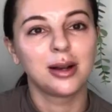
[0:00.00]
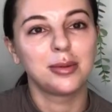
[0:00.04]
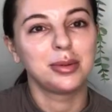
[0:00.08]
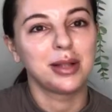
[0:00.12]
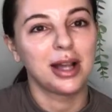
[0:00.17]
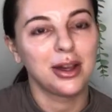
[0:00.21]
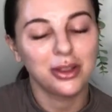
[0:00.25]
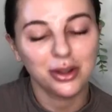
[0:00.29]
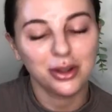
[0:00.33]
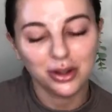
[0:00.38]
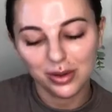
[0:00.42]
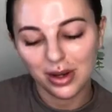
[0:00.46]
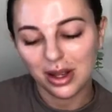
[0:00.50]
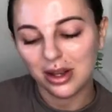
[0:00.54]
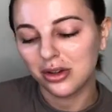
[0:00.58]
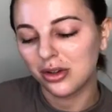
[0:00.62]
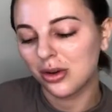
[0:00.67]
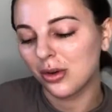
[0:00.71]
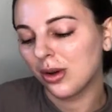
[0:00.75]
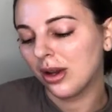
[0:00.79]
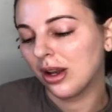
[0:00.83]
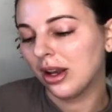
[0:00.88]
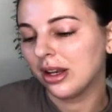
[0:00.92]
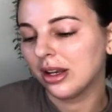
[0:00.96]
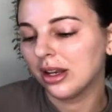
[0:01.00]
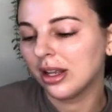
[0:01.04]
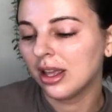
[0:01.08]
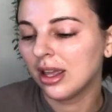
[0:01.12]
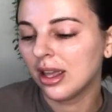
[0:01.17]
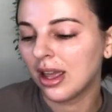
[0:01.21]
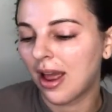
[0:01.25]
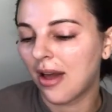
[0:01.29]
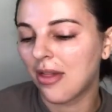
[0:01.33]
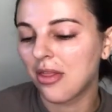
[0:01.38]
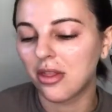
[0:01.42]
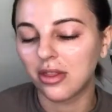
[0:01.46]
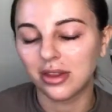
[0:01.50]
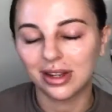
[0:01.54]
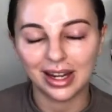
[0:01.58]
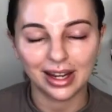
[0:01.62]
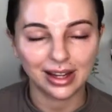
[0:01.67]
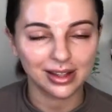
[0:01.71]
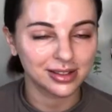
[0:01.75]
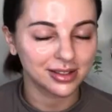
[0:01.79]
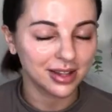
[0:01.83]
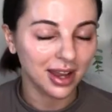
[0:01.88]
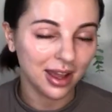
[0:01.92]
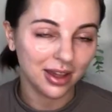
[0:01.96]
apply their retinoid, and then the
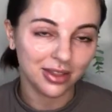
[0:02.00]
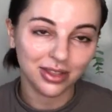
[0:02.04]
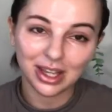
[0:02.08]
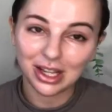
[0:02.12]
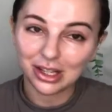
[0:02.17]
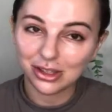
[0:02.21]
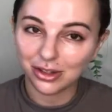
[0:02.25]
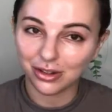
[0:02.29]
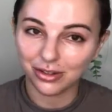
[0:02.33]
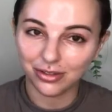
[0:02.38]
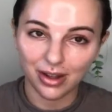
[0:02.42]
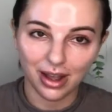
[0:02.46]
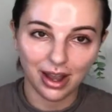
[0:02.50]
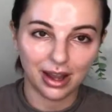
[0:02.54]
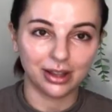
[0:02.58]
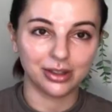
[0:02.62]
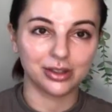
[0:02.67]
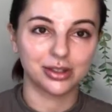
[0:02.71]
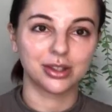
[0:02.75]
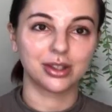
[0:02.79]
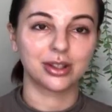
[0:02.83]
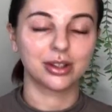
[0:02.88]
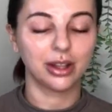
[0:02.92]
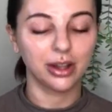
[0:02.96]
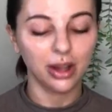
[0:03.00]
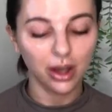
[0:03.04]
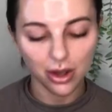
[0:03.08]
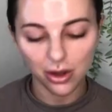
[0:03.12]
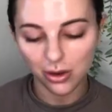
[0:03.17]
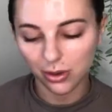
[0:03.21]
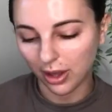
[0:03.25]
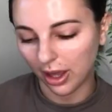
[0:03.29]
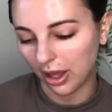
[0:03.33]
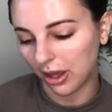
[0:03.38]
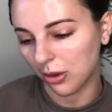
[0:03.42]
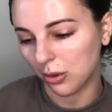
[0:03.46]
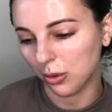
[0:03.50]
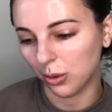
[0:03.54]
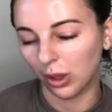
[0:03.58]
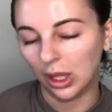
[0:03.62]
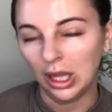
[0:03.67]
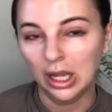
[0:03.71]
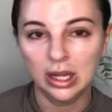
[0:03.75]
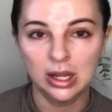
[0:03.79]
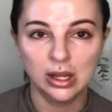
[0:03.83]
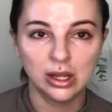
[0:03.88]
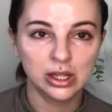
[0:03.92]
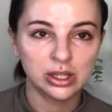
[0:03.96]
next day things are fine. So they're like, oh, okay, cool.
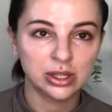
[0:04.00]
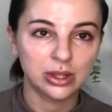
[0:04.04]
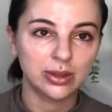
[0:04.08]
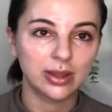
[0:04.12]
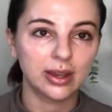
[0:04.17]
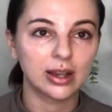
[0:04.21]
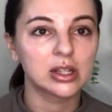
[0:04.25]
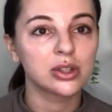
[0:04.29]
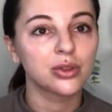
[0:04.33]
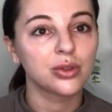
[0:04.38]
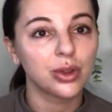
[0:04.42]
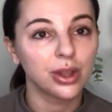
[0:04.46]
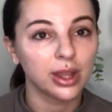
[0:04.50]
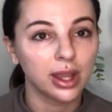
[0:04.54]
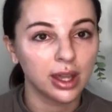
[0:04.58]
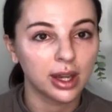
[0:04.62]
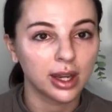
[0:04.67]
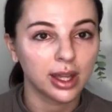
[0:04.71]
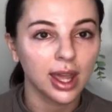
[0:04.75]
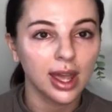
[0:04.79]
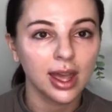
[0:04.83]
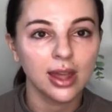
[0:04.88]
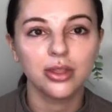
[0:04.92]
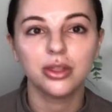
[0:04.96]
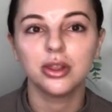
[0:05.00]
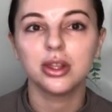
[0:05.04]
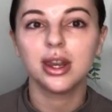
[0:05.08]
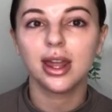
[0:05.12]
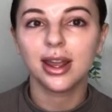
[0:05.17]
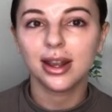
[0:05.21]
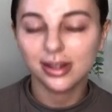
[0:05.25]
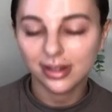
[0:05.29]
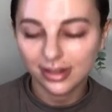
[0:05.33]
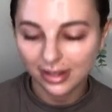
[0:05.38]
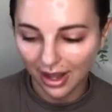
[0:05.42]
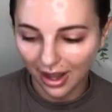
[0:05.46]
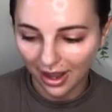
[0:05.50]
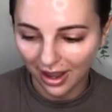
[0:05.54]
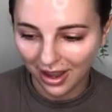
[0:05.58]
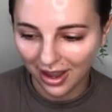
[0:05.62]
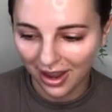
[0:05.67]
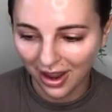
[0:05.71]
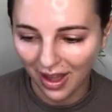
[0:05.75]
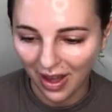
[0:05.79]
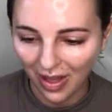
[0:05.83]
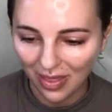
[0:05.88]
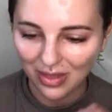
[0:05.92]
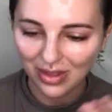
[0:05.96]
So they exfoliate again the next day,
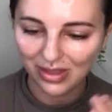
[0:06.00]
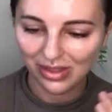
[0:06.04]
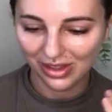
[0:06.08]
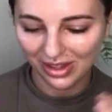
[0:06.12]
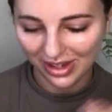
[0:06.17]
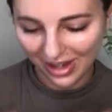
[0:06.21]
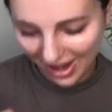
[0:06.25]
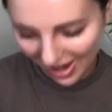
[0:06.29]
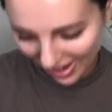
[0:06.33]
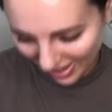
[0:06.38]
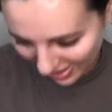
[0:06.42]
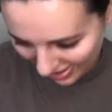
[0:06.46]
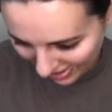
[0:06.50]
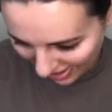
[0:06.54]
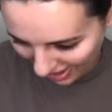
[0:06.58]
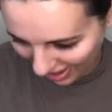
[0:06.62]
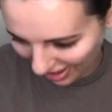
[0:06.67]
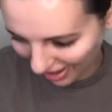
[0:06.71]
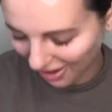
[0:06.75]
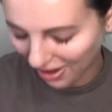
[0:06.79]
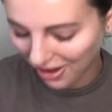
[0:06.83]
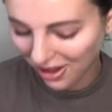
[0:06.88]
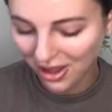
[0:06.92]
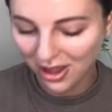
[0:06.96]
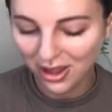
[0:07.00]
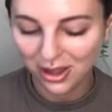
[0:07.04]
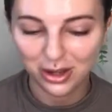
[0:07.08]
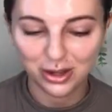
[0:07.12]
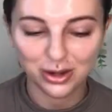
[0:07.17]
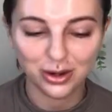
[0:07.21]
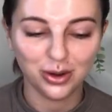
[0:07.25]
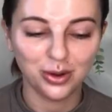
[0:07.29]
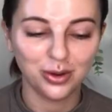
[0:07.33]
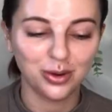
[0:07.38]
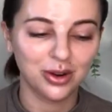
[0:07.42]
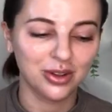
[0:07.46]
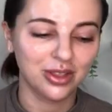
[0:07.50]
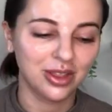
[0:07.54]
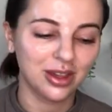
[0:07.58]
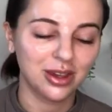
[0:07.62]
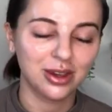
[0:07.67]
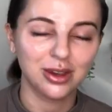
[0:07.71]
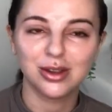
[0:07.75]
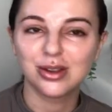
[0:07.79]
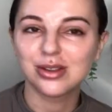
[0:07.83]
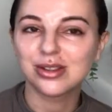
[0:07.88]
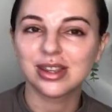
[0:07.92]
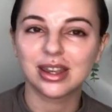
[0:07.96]
and then the next day, you know, or they
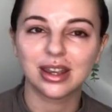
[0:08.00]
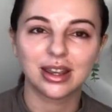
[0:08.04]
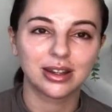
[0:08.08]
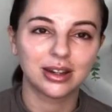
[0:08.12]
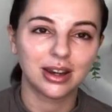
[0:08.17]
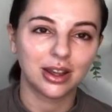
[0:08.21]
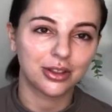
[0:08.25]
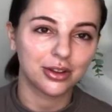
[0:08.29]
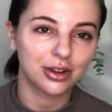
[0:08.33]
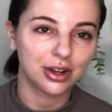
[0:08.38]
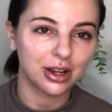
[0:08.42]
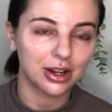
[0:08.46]
use like another